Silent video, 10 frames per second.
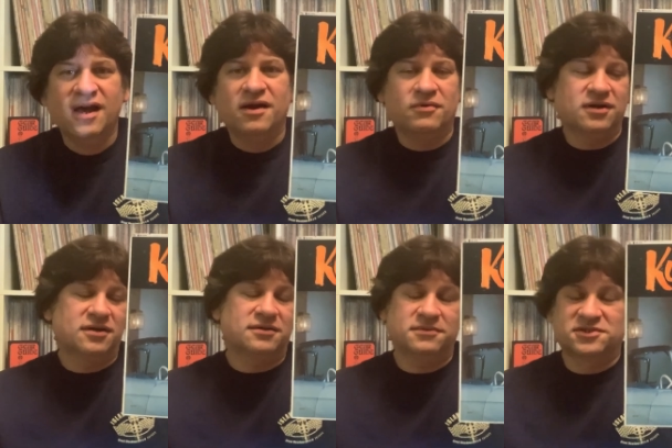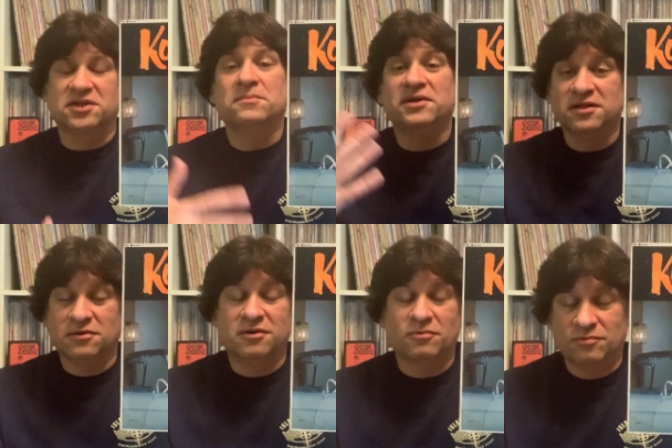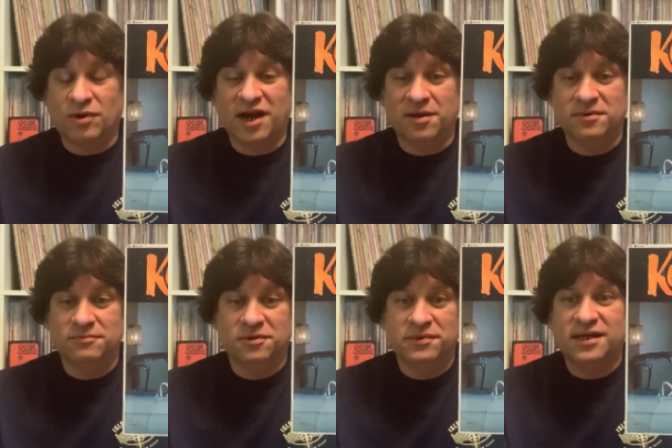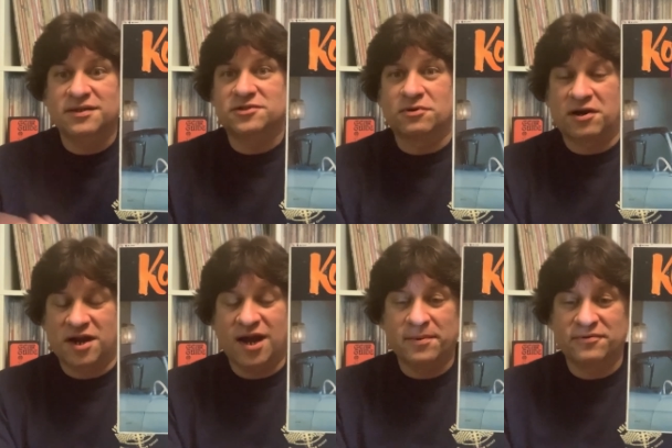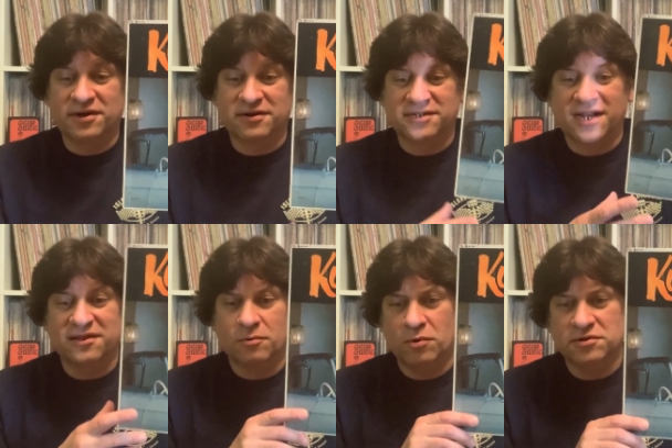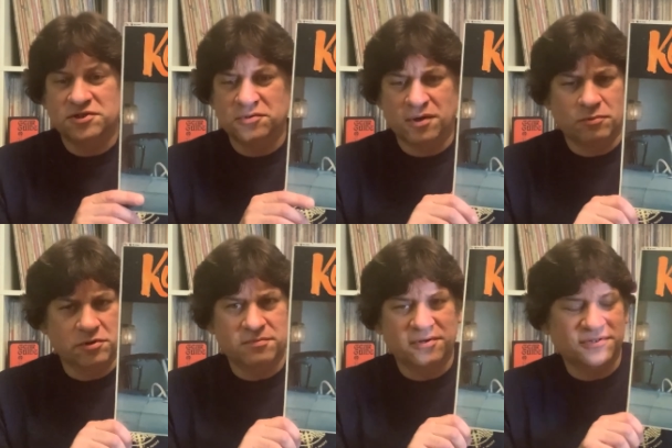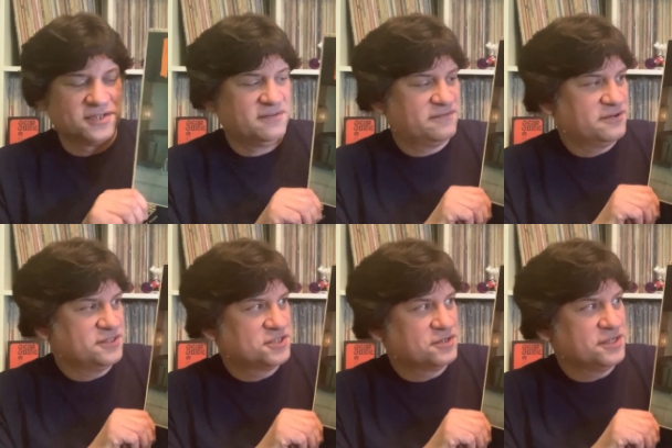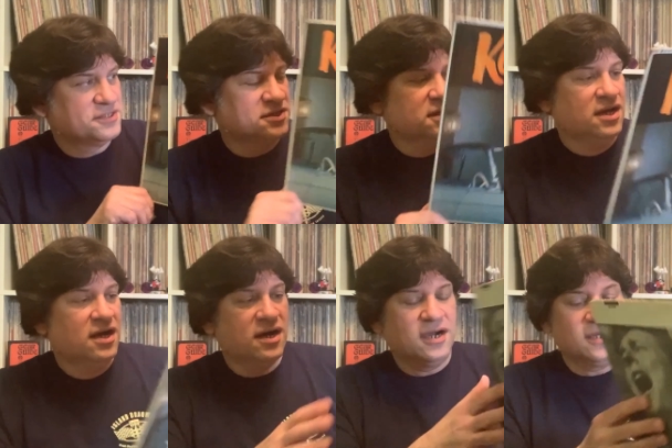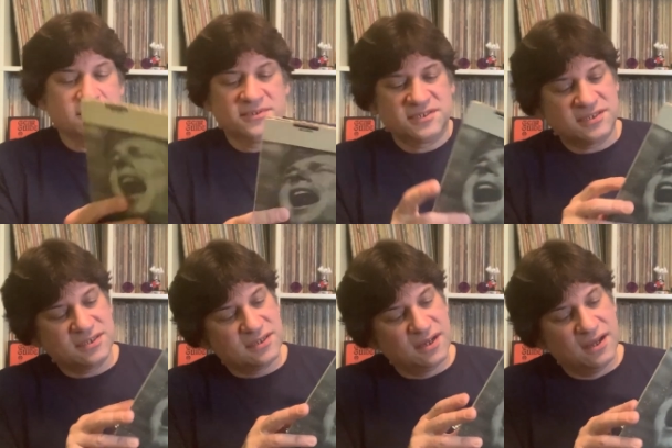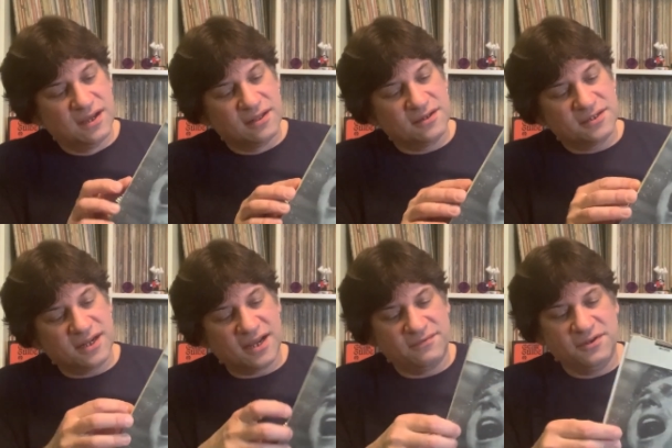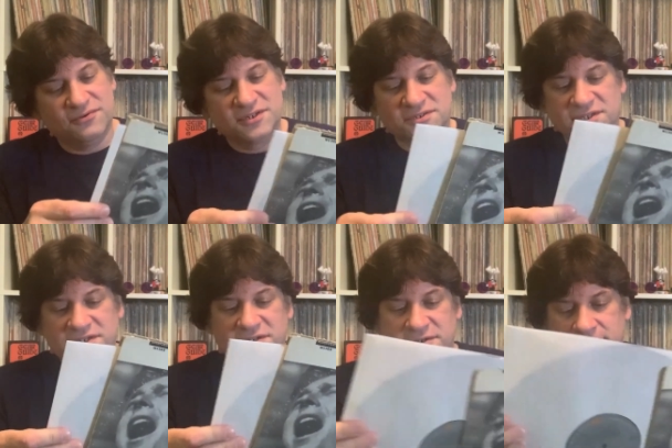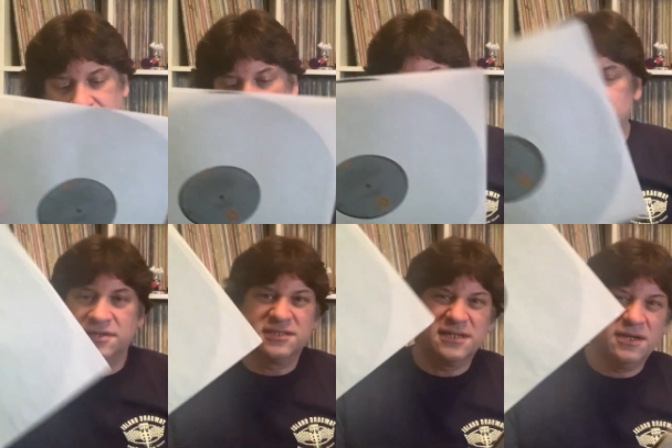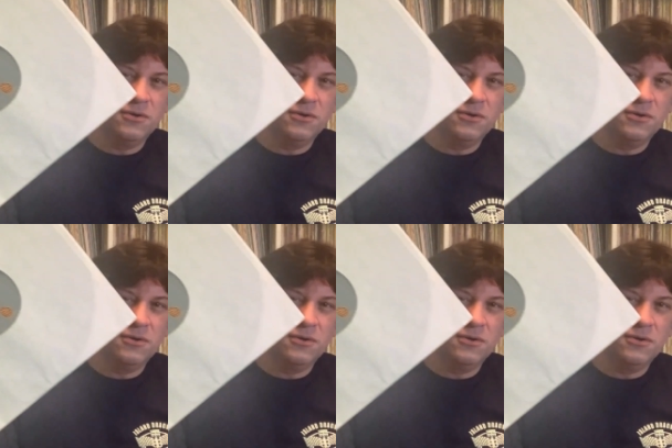When, uh, it's going to be a long while, but when we get into our comedy records, I got like one or two on Warner Brothers that are very strange. Um, it's doesn't have the original inner, but it's on that